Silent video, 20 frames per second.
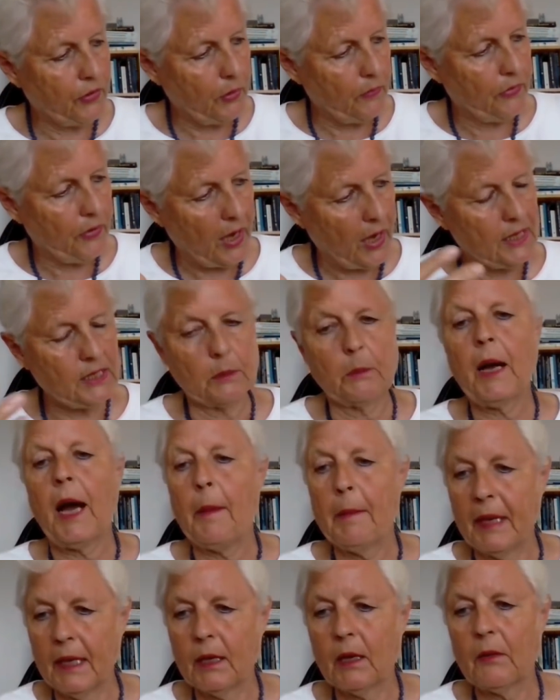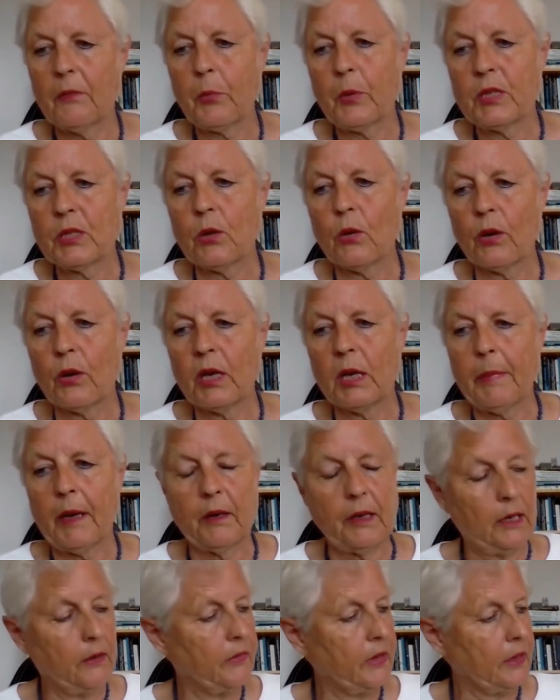If we're talking
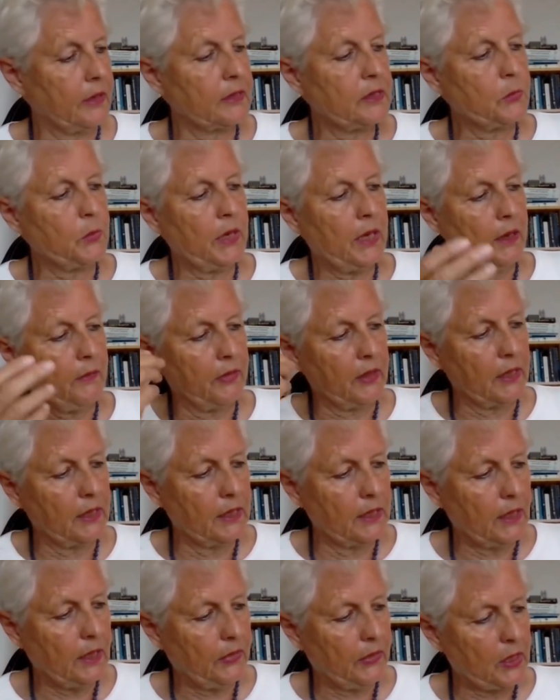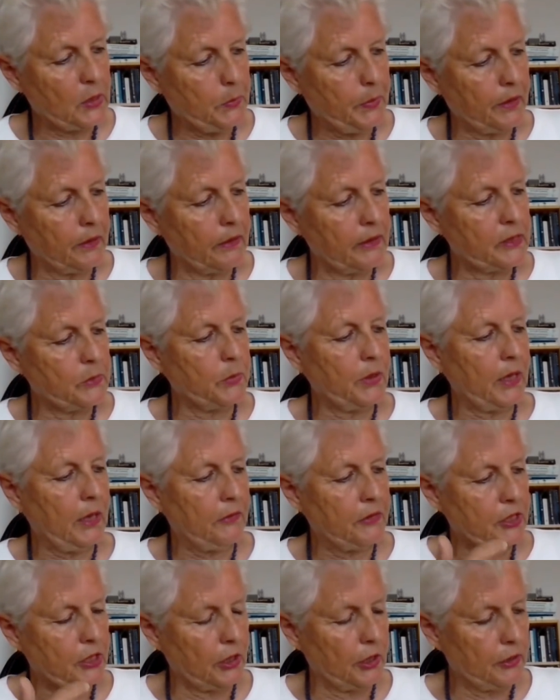about evidence, we have the near-death experience. We
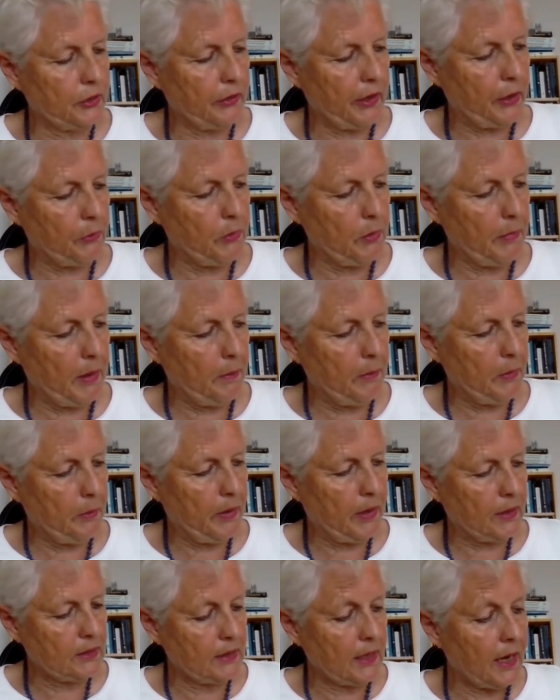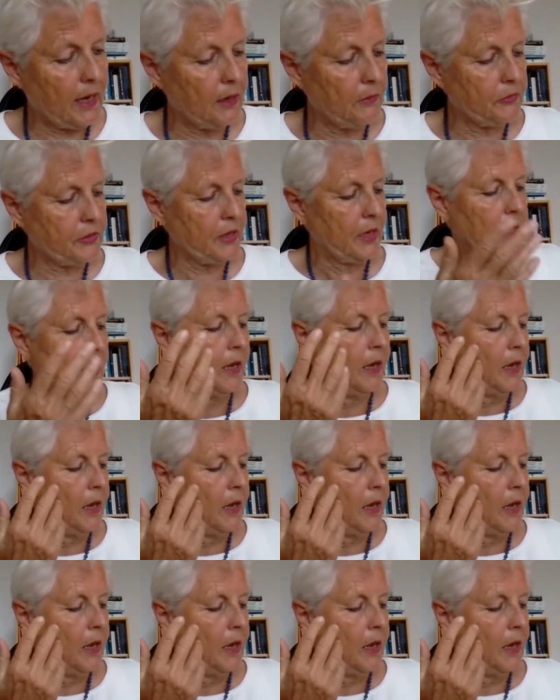have children that remember past lives.